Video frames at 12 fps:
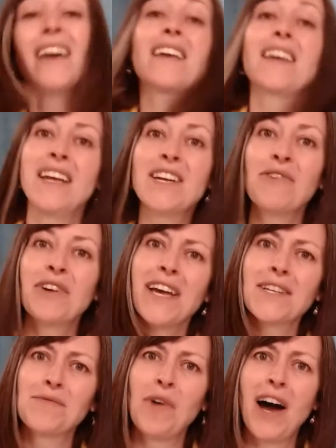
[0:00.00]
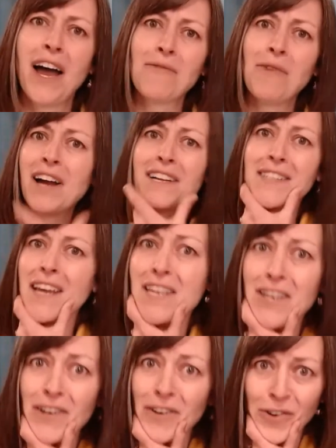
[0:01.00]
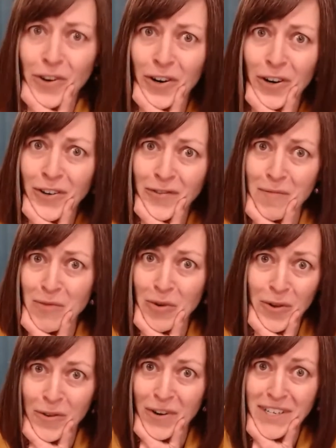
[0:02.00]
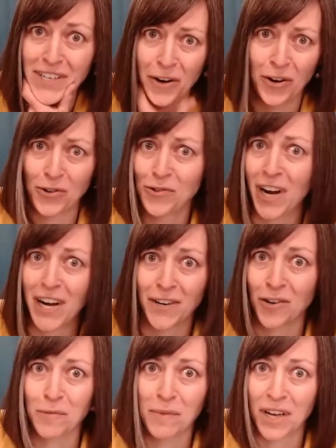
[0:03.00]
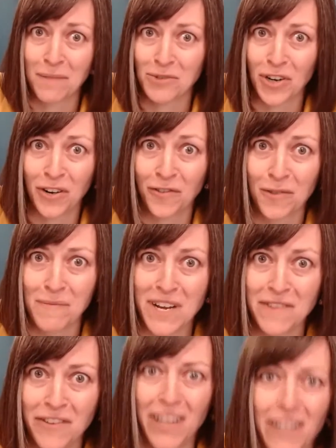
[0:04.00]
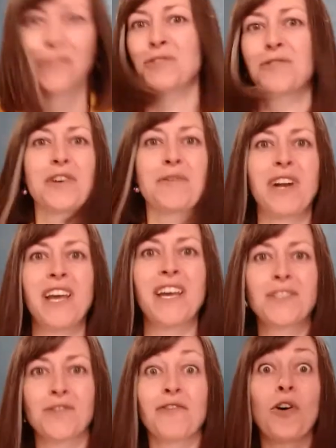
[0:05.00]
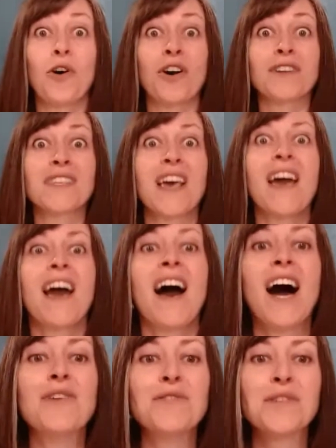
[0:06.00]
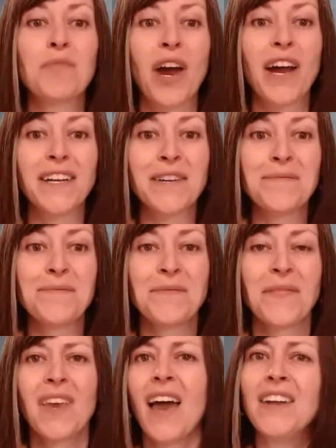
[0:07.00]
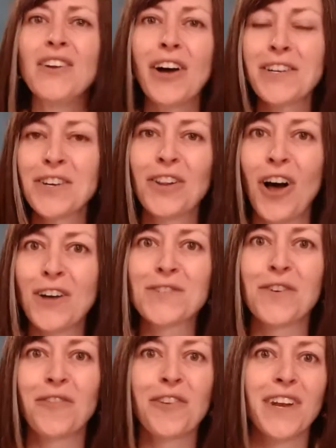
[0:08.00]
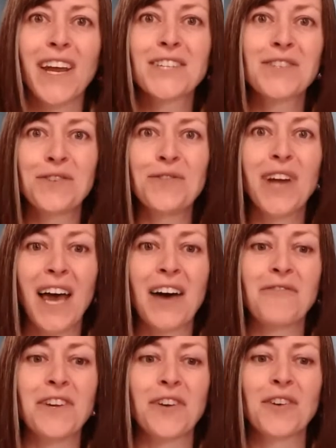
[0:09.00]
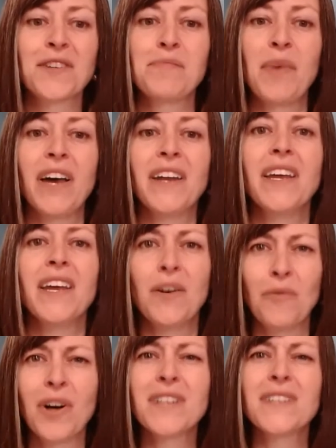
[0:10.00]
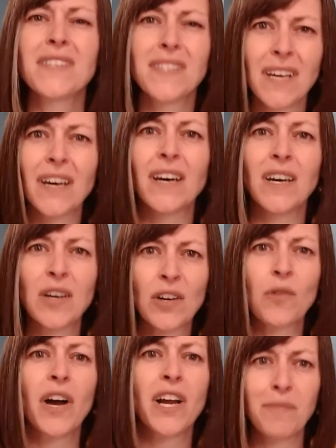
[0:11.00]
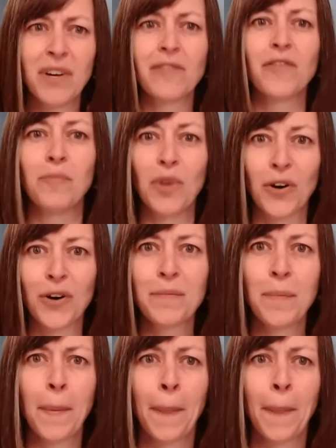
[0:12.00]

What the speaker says: Can anyone guess why? Why does any girl from Northern Ontario trade in her pickup truck for a minivan? There's only one answer, of course. I was pregnant. And not to gloss over the next 2.5 years, but it was quite a bit of a blur.